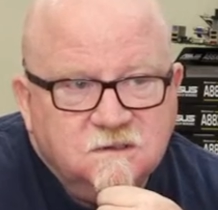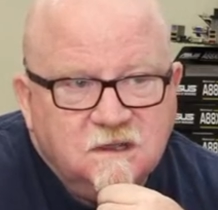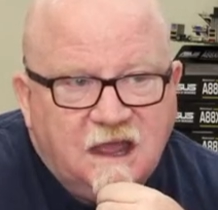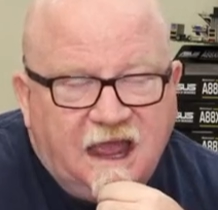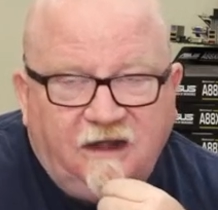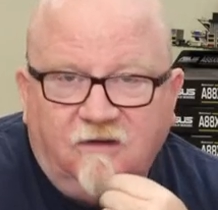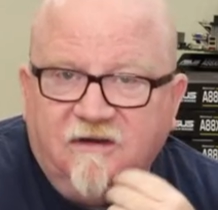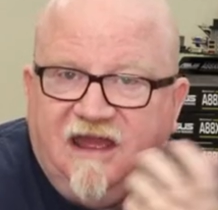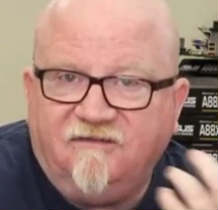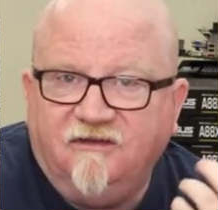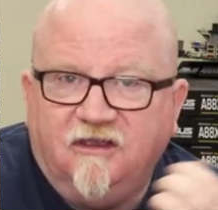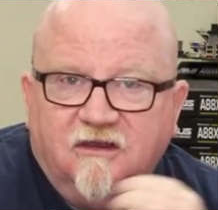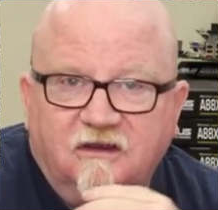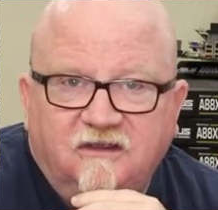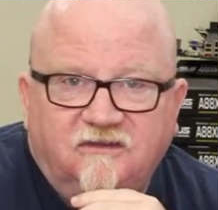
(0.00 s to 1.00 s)
I don't have a
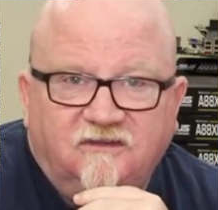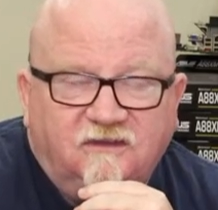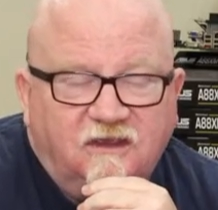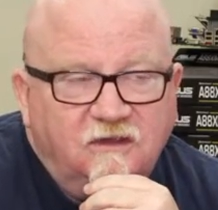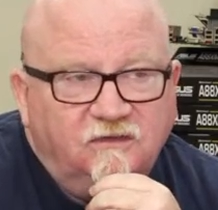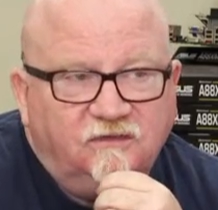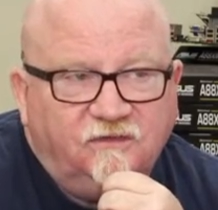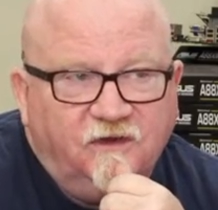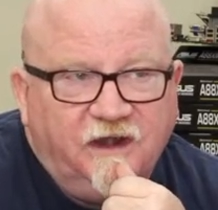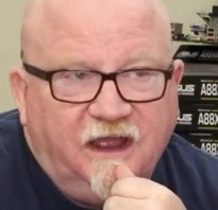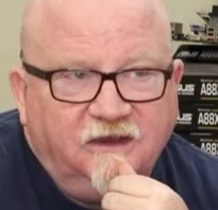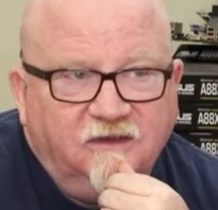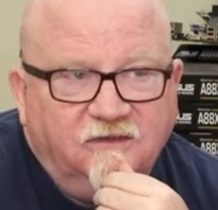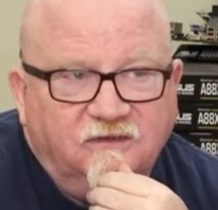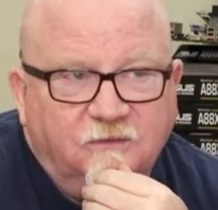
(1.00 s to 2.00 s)
good excuse for
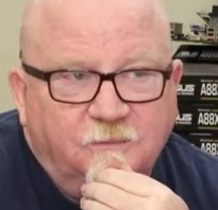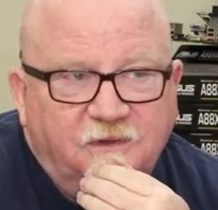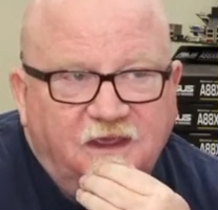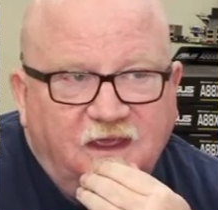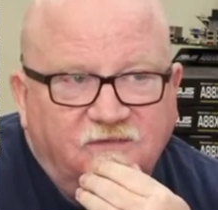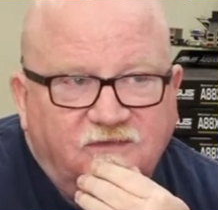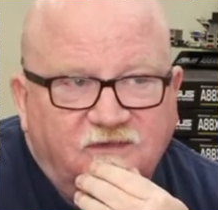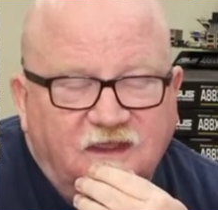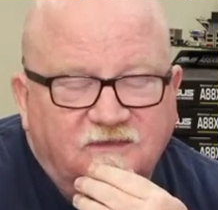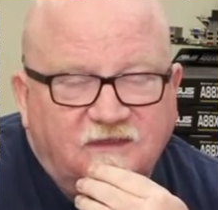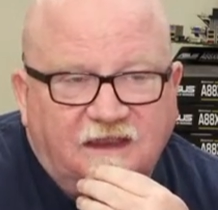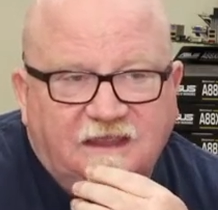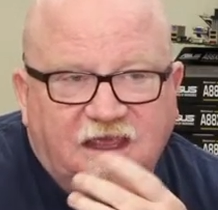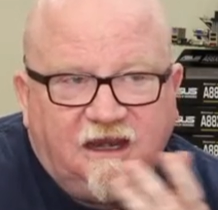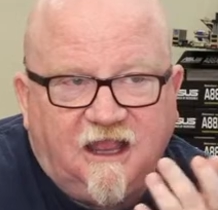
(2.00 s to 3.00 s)
not using pfSense. I
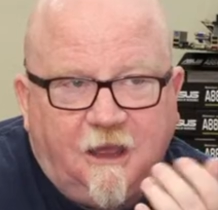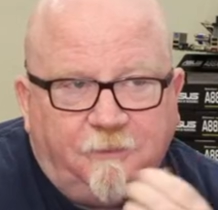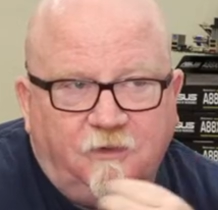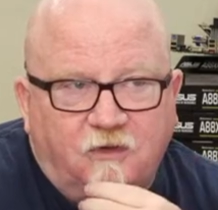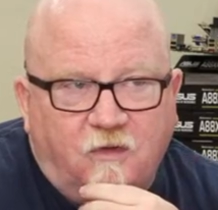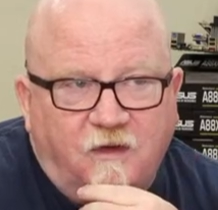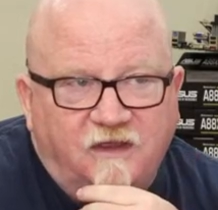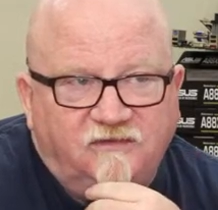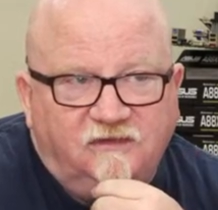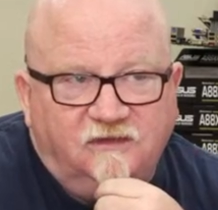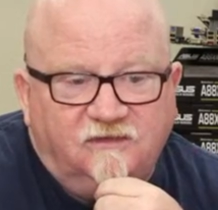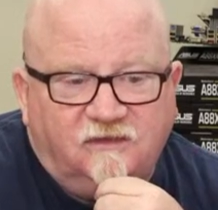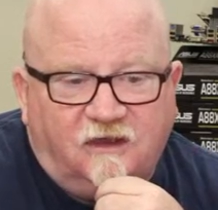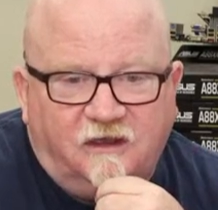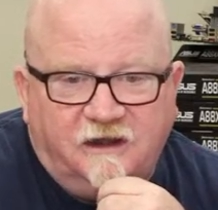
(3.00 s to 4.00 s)
get a couple
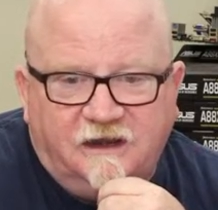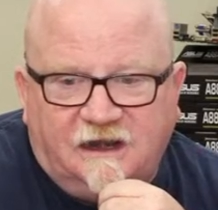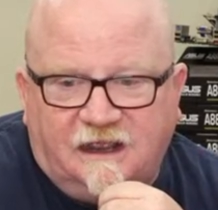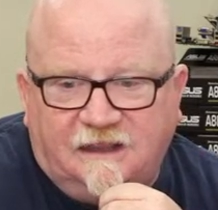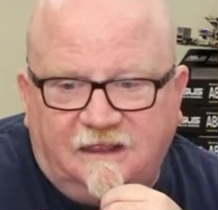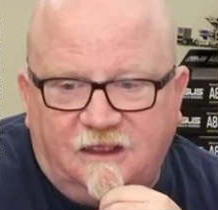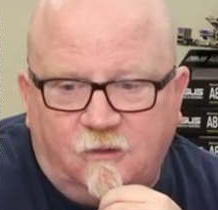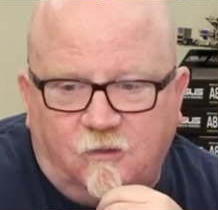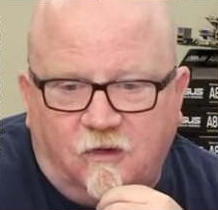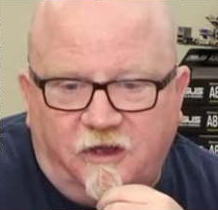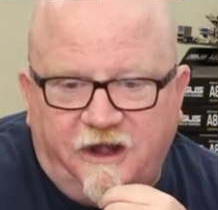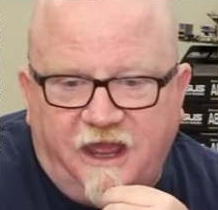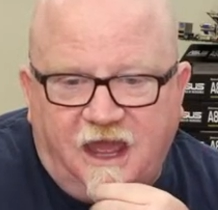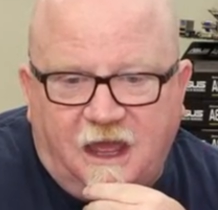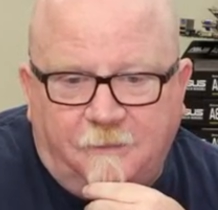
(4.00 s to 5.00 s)
questions on it and I lit one
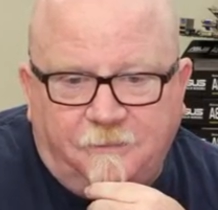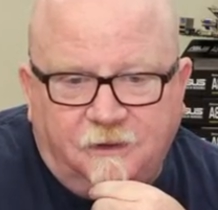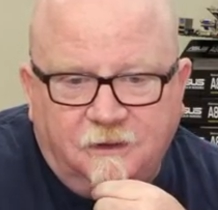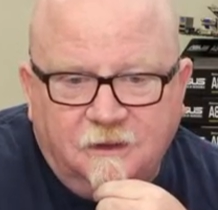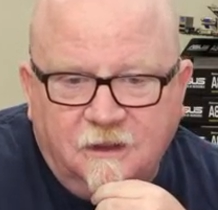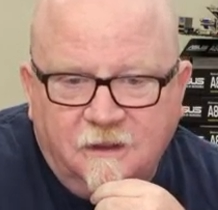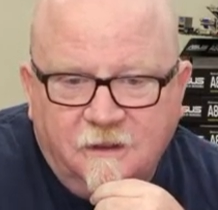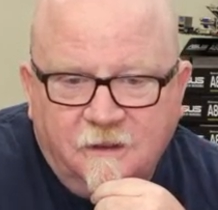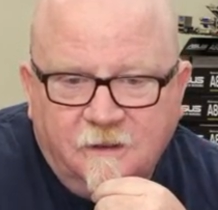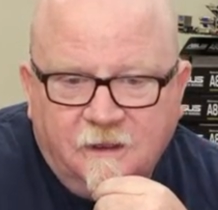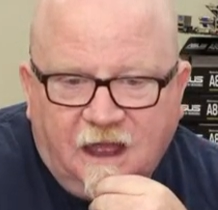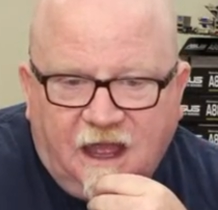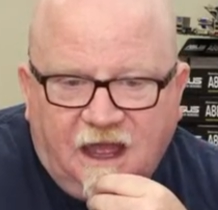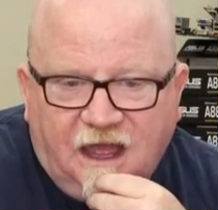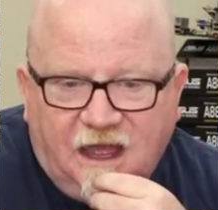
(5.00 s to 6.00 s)
up.
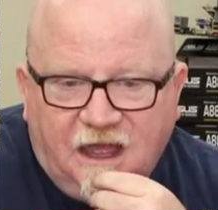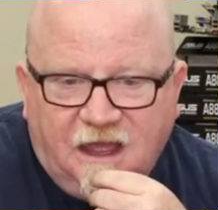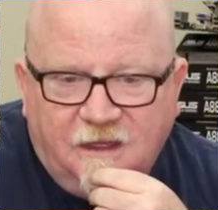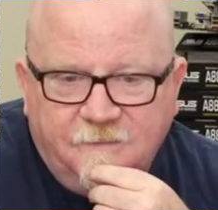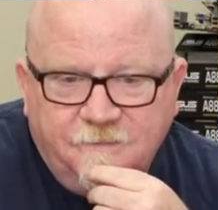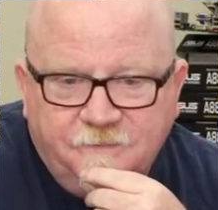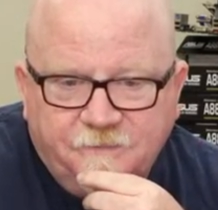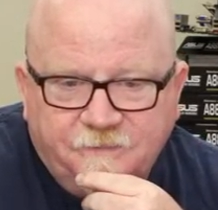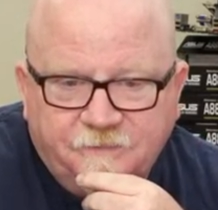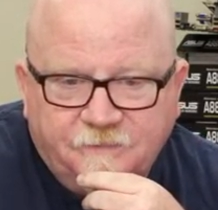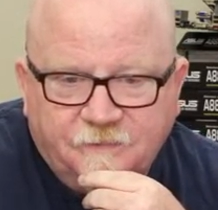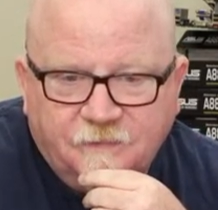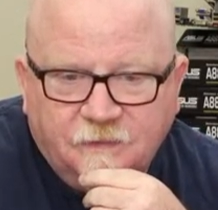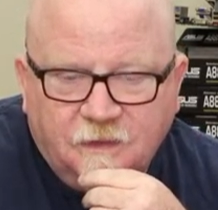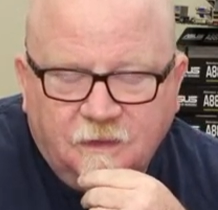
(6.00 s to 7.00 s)
Uh,
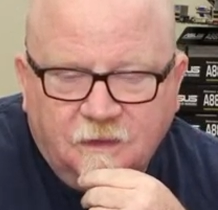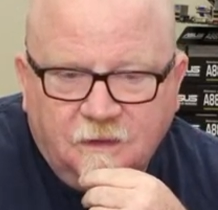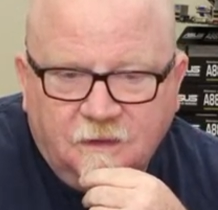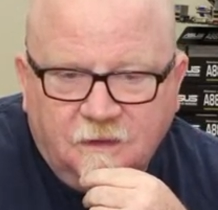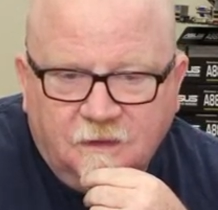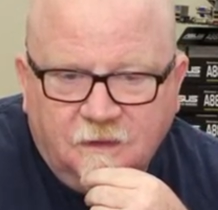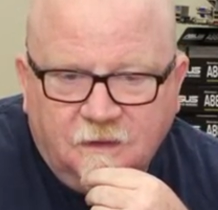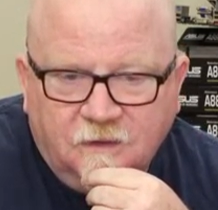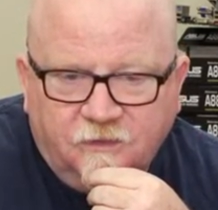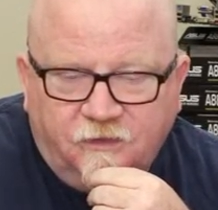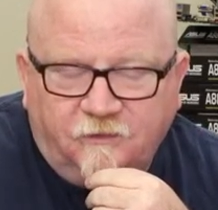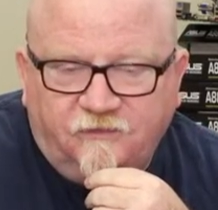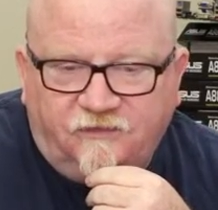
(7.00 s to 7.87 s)
there's